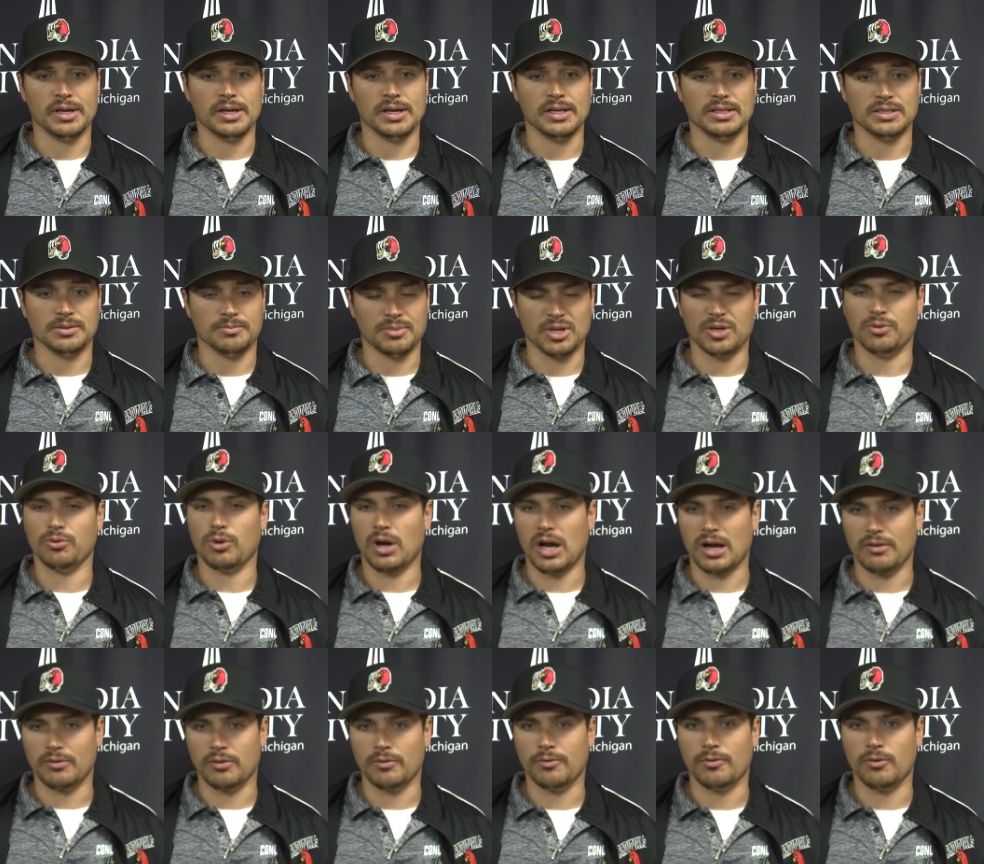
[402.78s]
It's a big
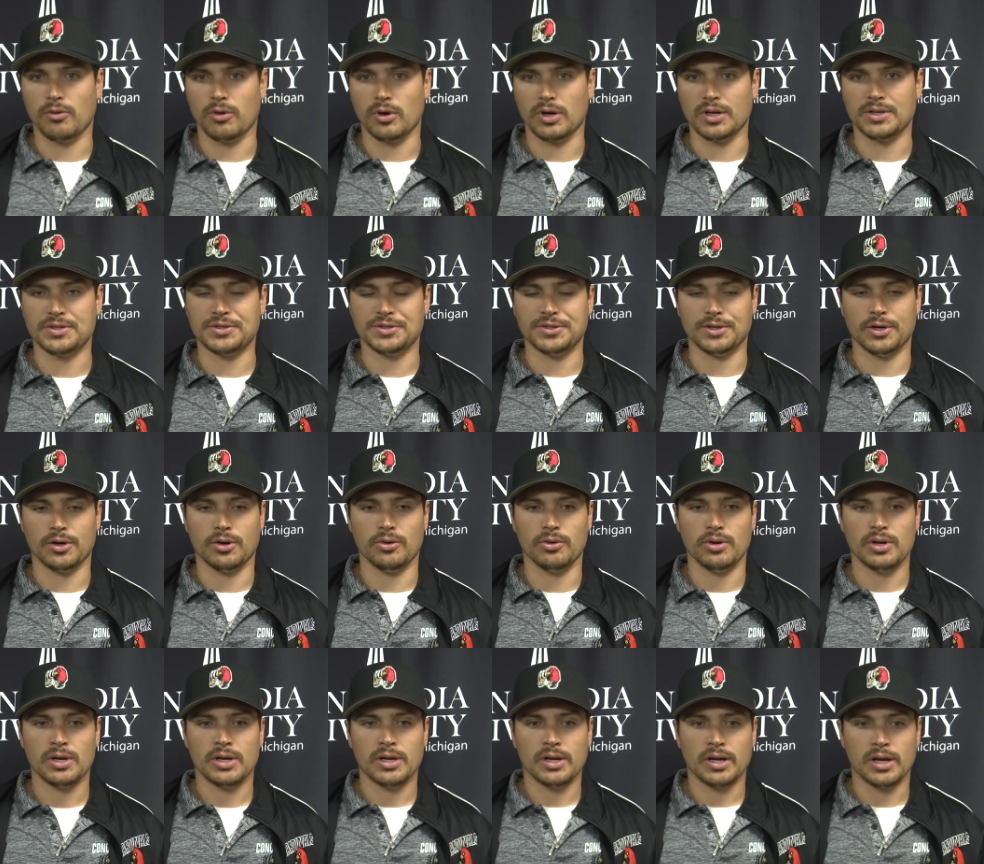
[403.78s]
rival for us. So,
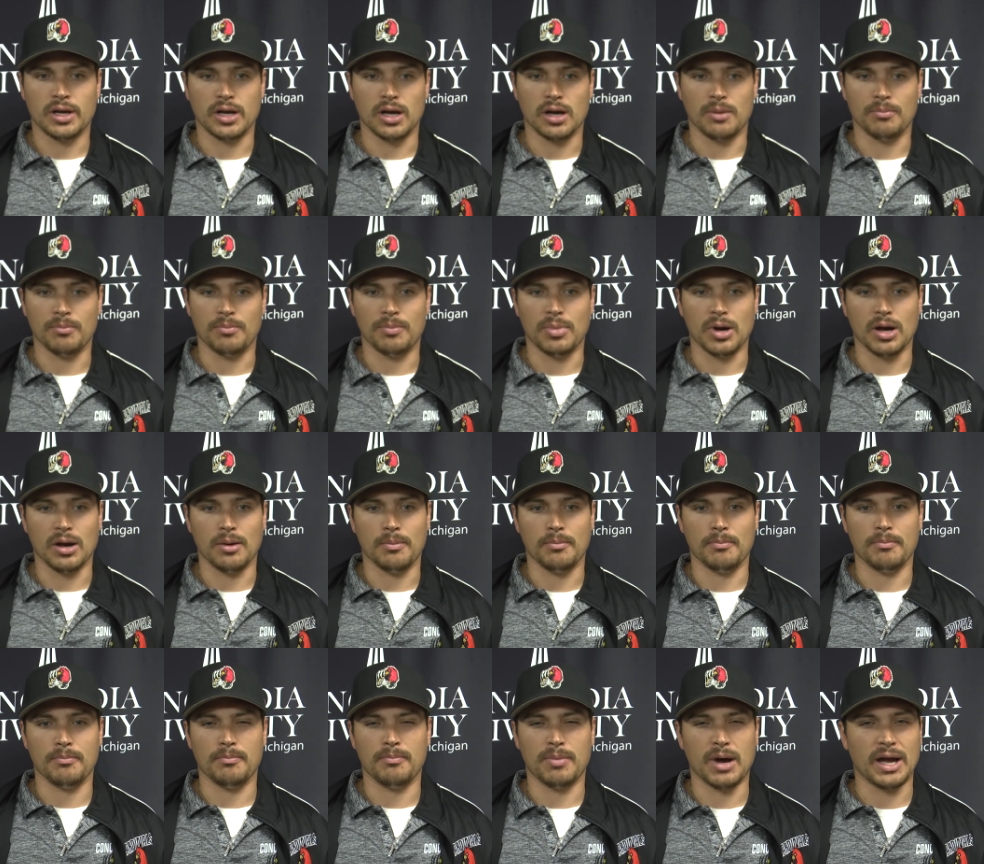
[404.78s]
but
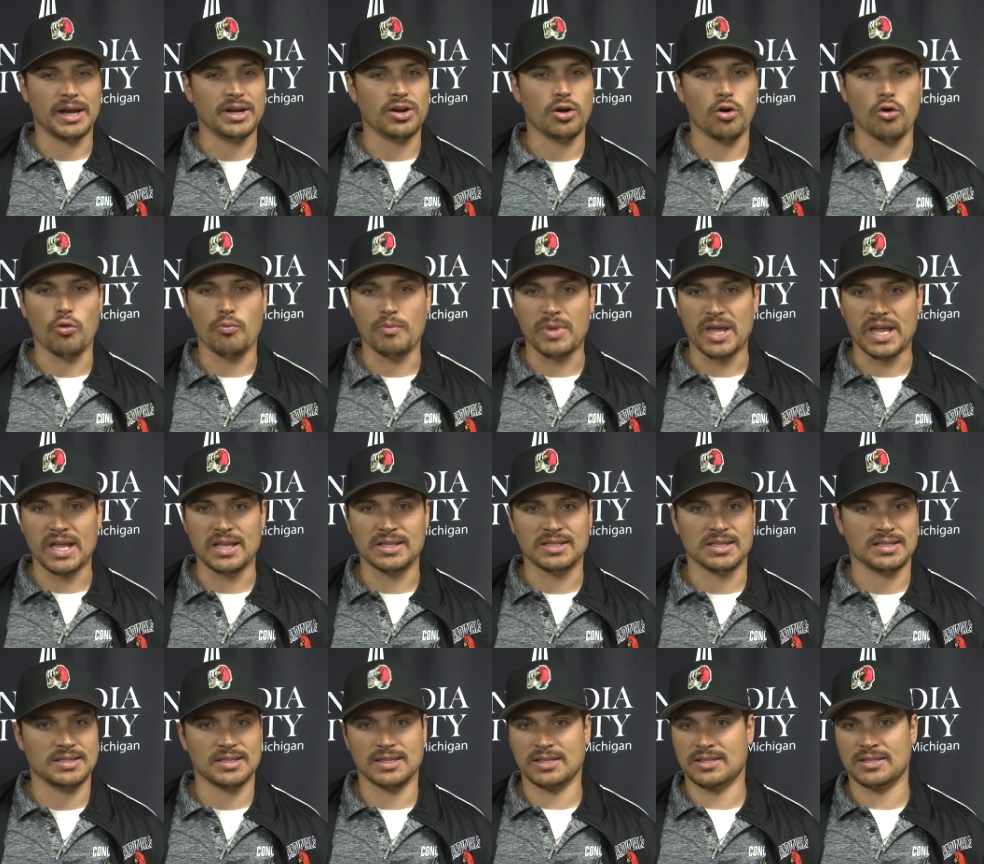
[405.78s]
by no means
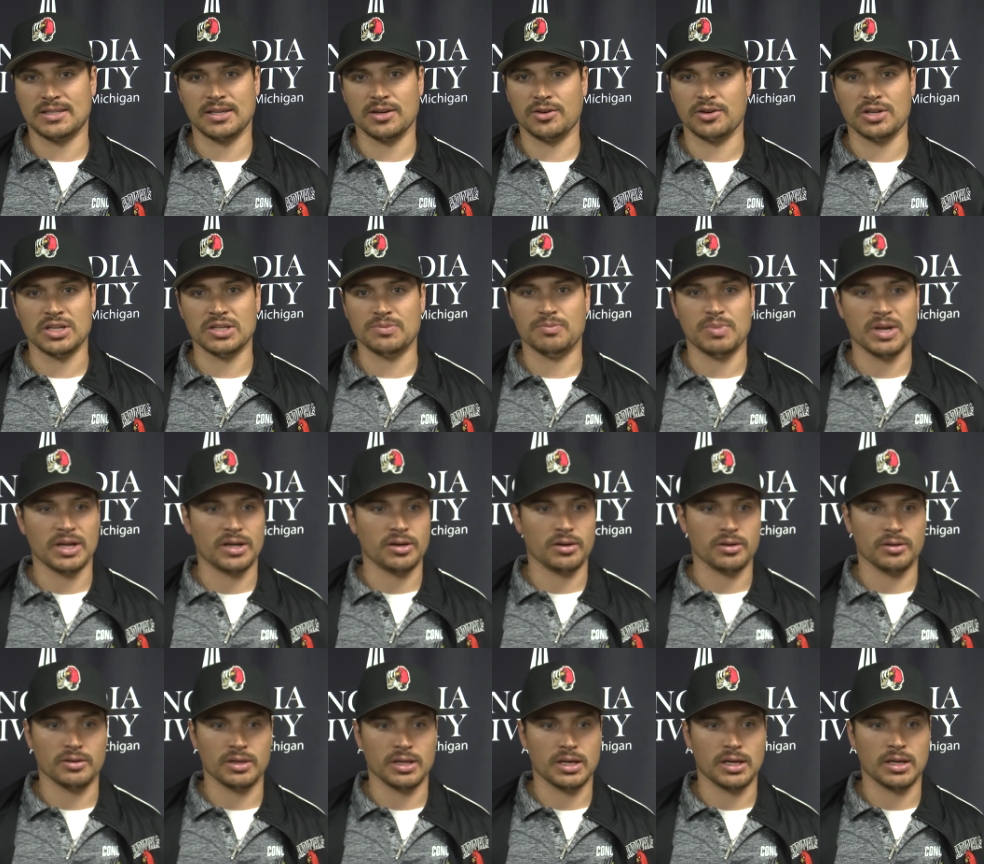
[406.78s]
is this series
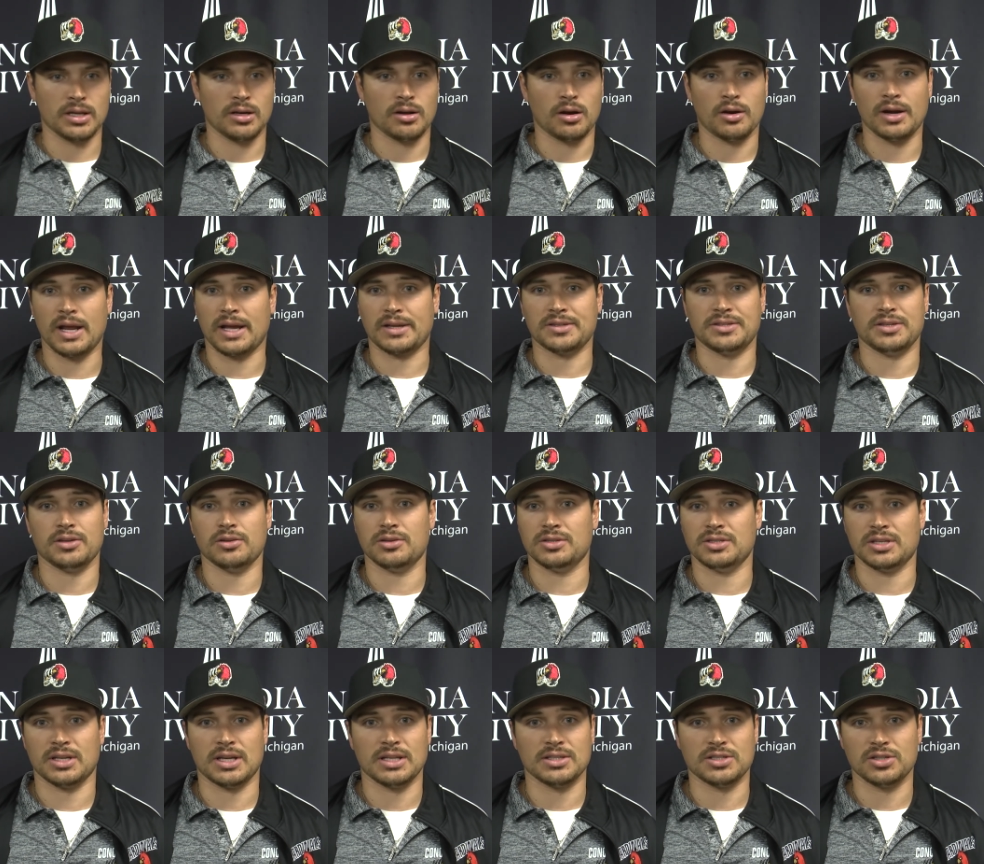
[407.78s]
bigger than our next
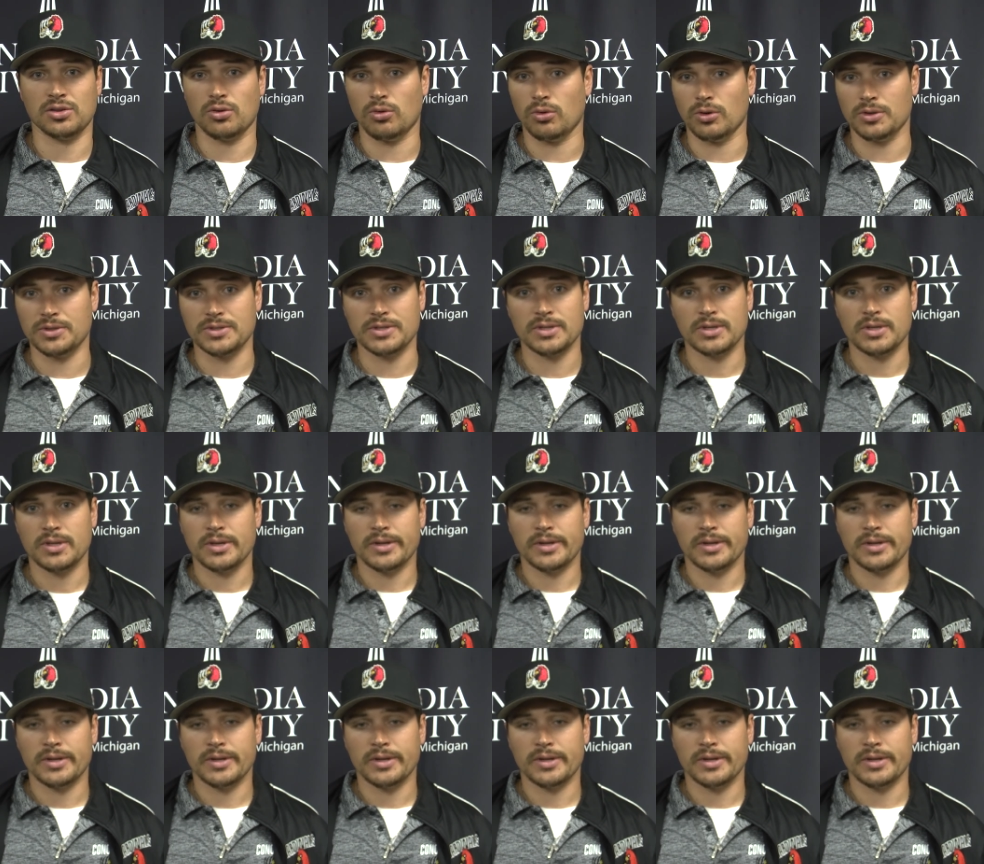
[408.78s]
series against Lourdes.